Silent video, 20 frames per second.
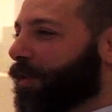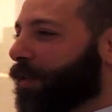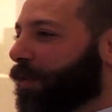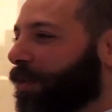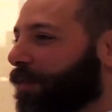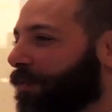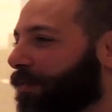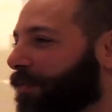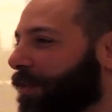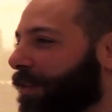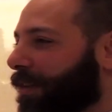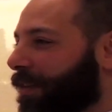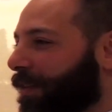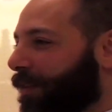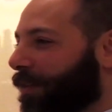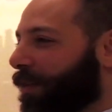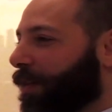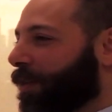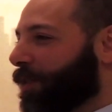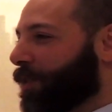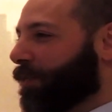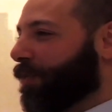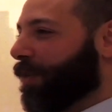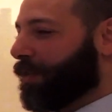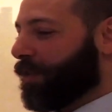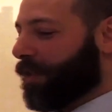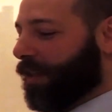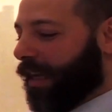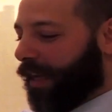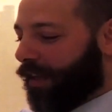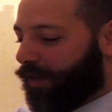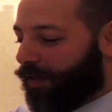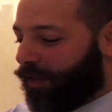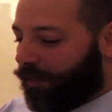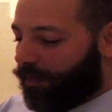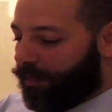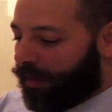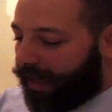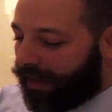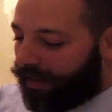sort of larger
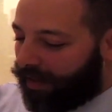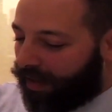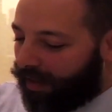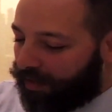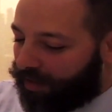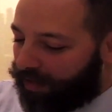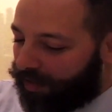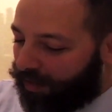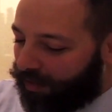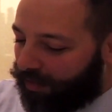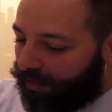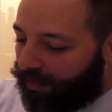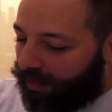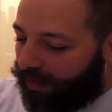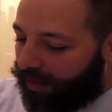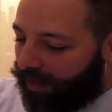educational background. So